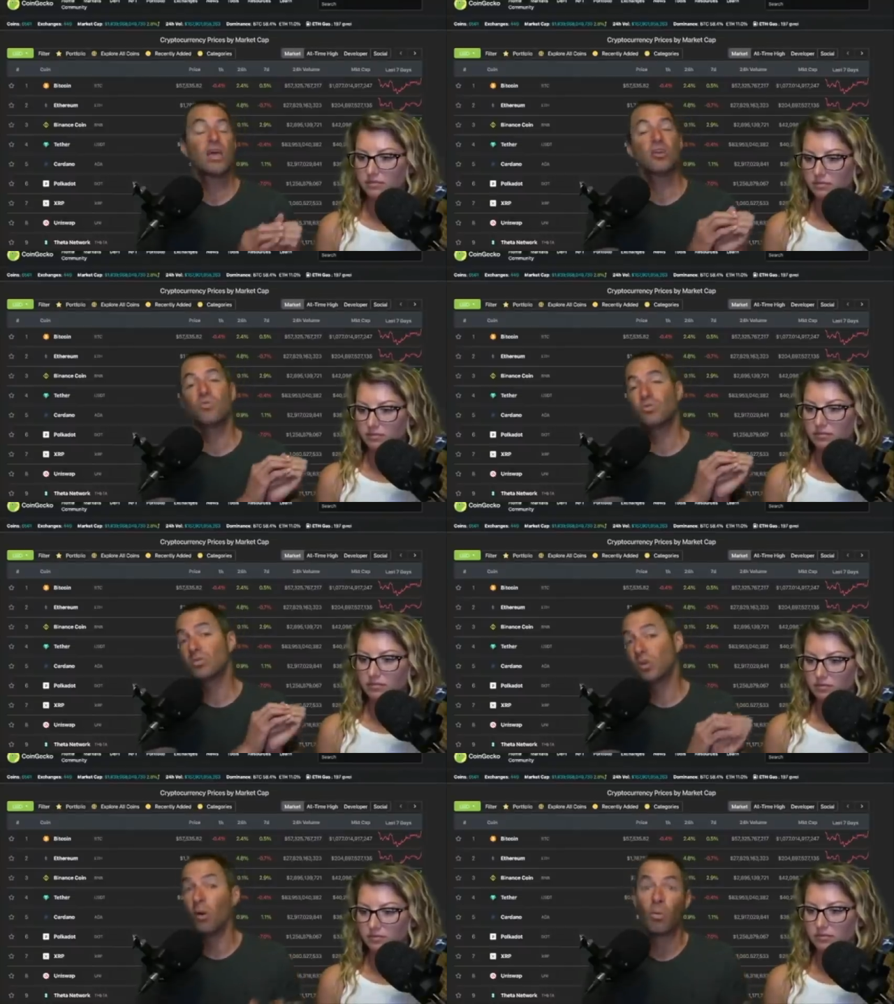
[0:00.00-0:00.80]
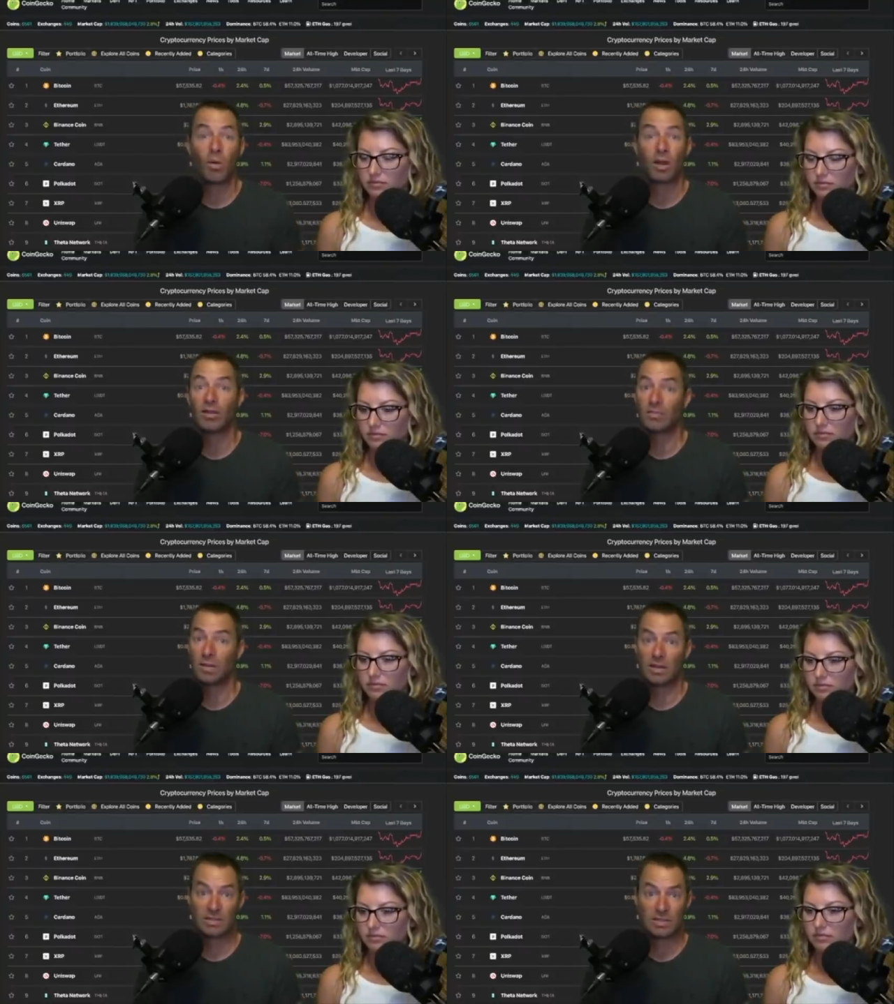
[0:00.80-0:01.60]
Speaker 1: You don't want to
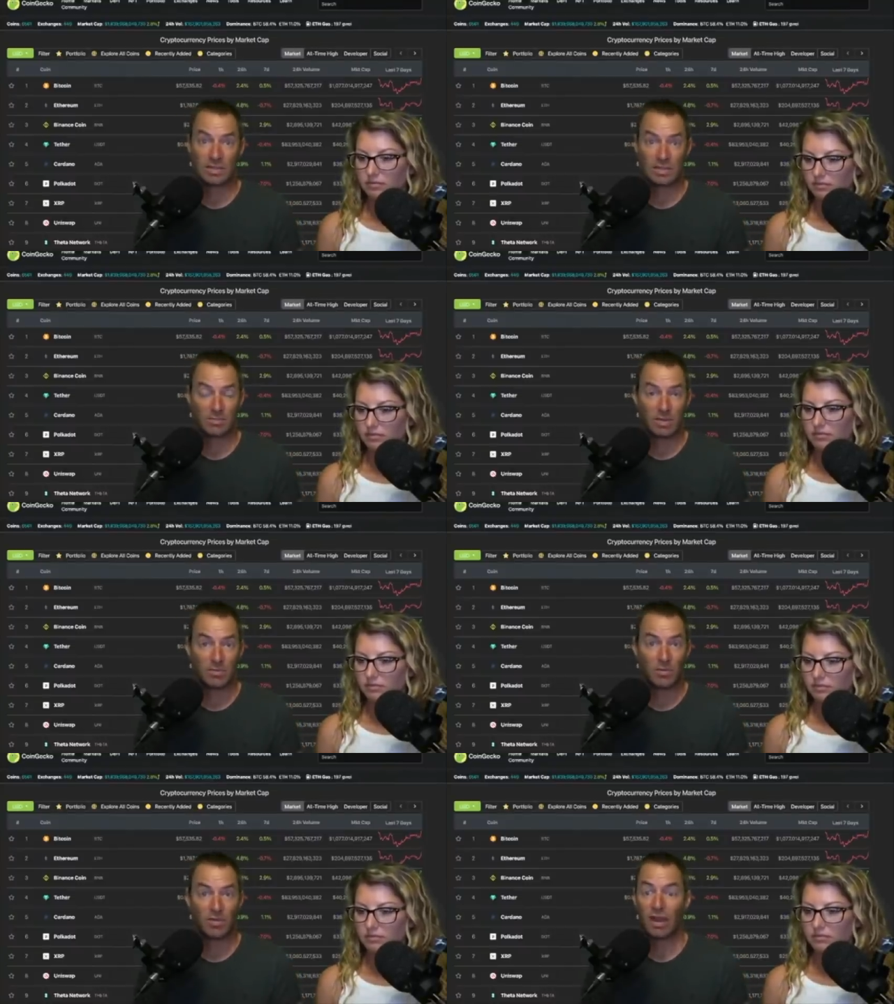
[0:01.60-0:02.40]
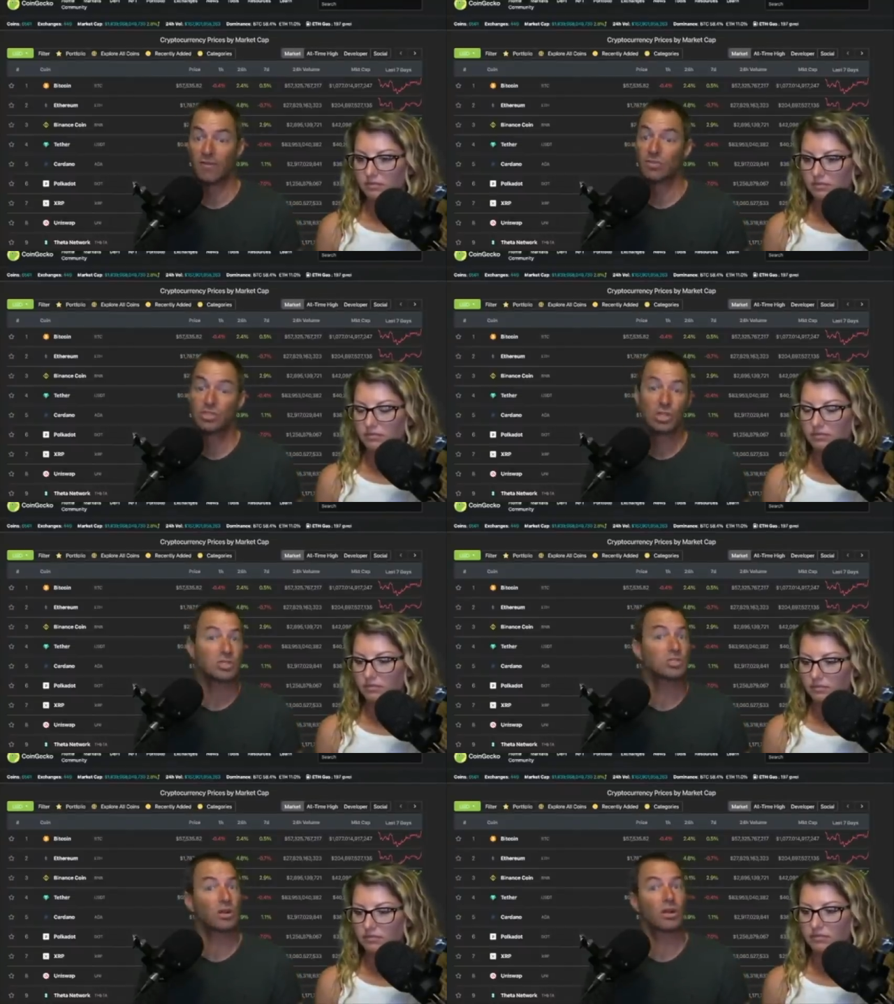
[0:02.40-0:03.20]
be listening to people that have
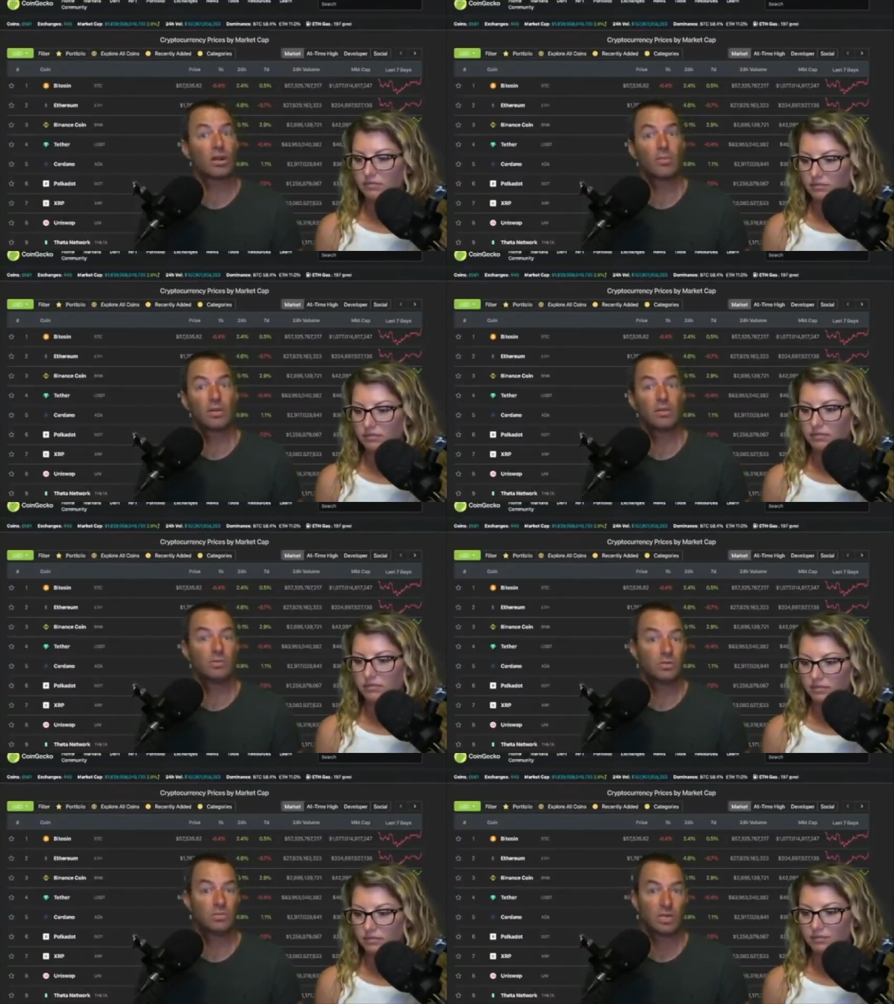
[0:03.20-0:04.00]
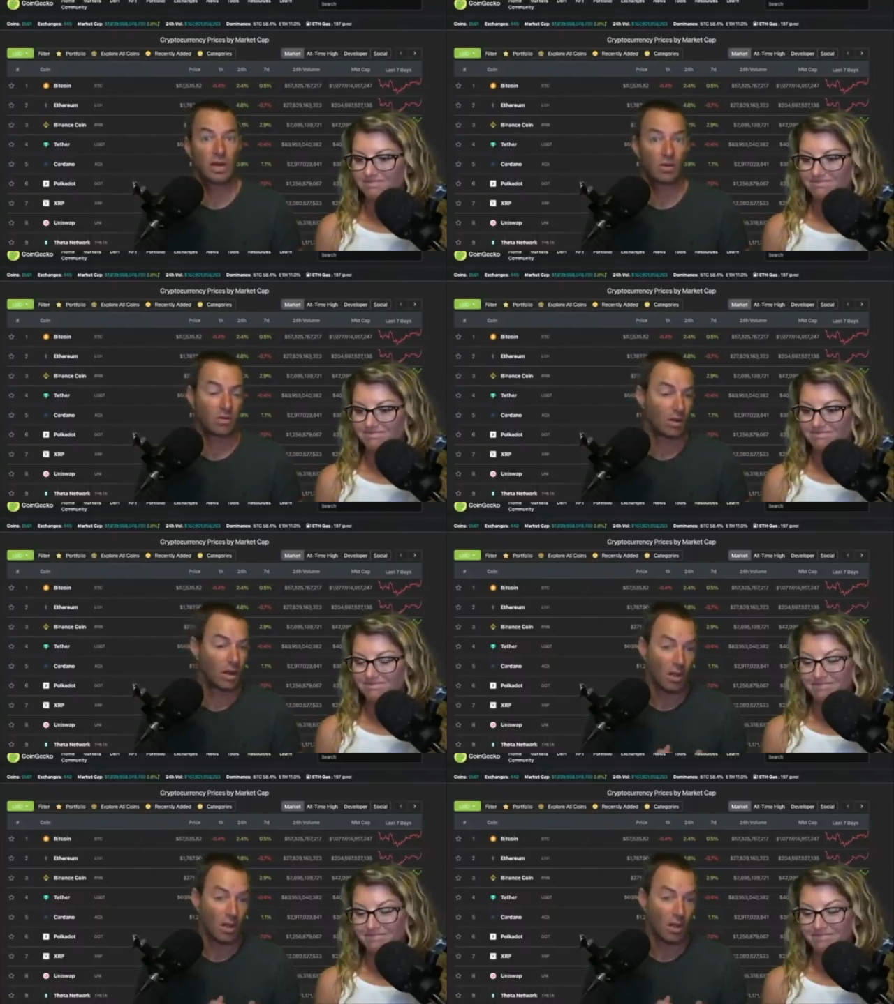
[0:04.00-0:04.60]
just started up a YouTube channel or,